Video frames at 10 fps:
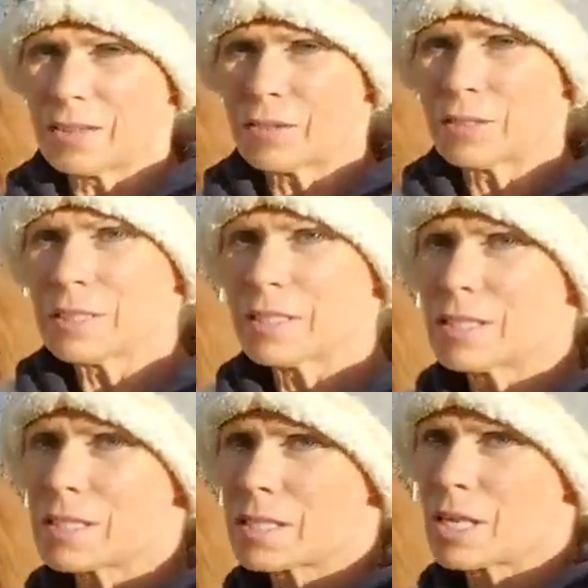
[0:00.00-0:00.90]
And I've only done
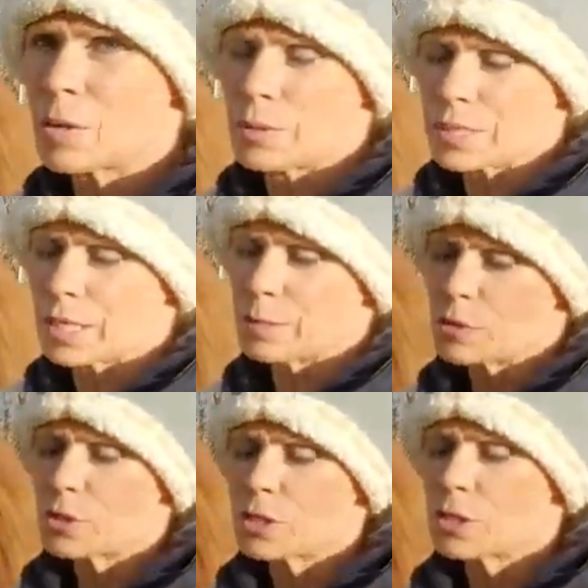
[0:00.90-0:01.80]
this a couple
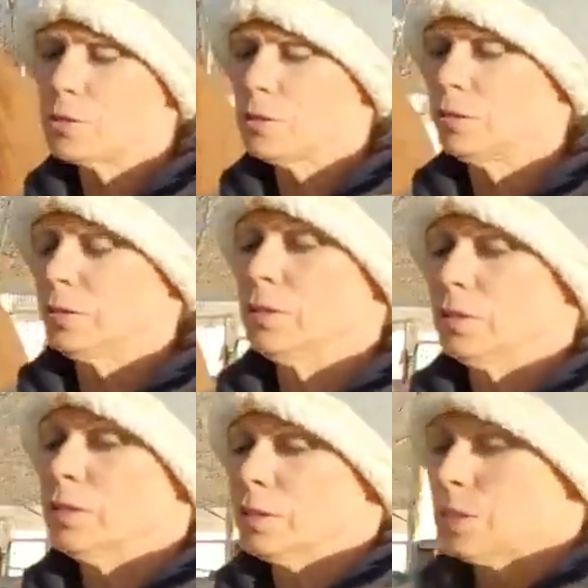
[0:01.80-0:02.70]
times or so.
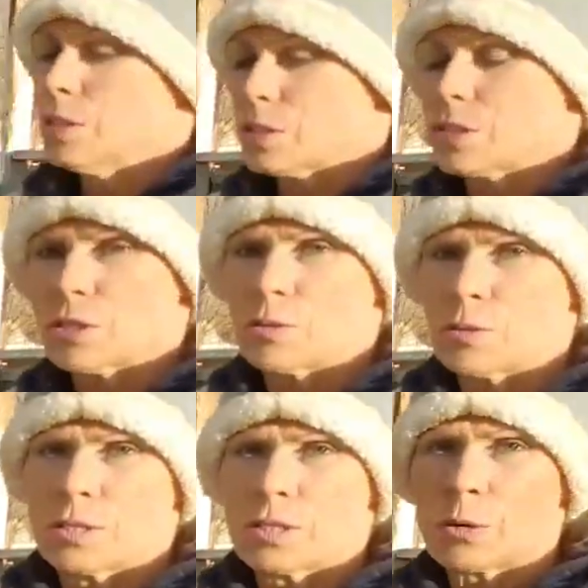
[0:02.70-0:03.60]

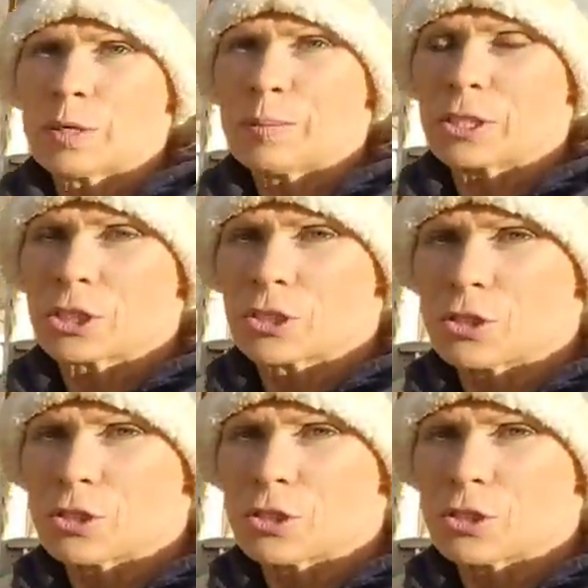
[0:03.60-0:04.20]
So you want to make sure